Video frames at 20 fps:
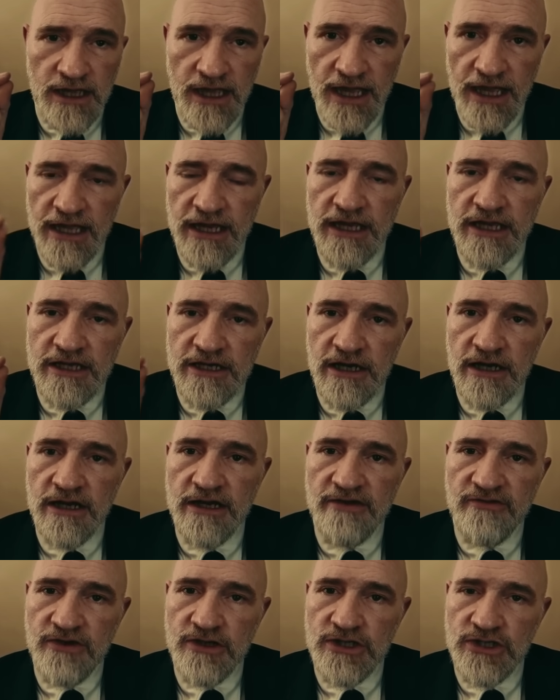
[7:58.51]
any
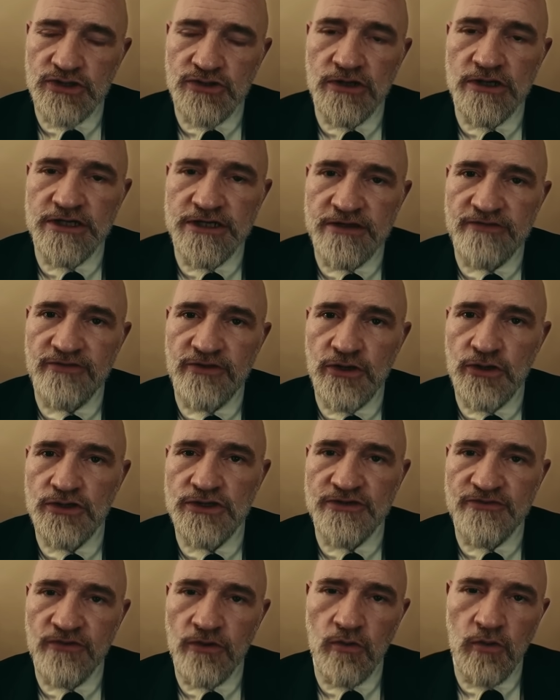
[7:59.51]
kind of constructive,
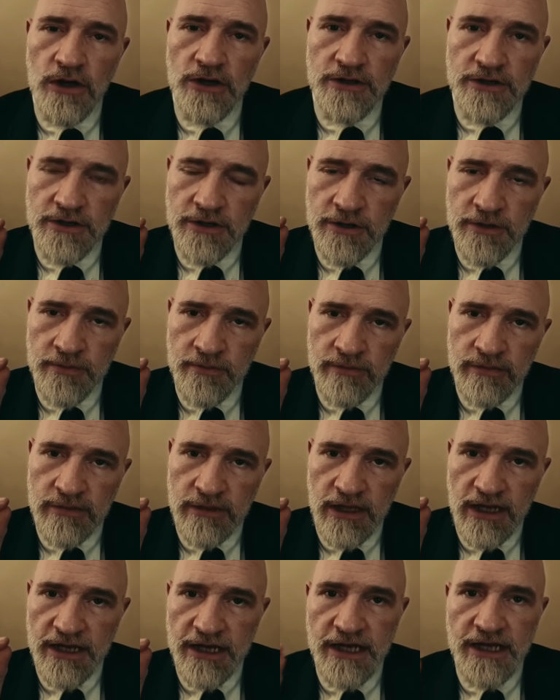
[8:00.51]
useful work
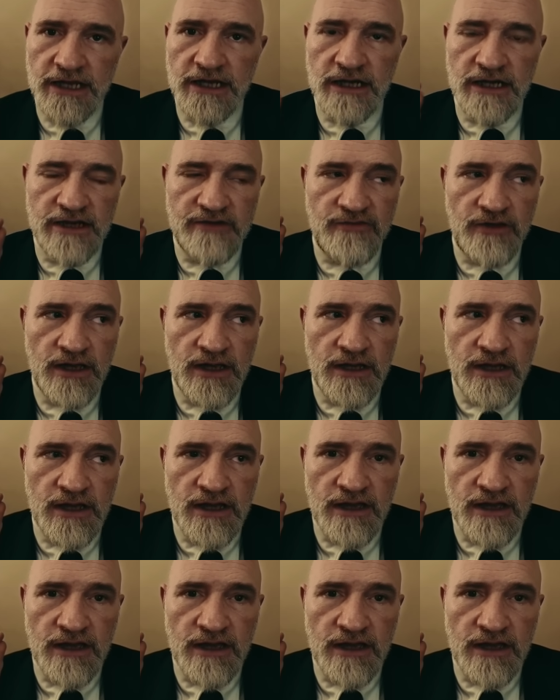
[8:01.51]
and any kind of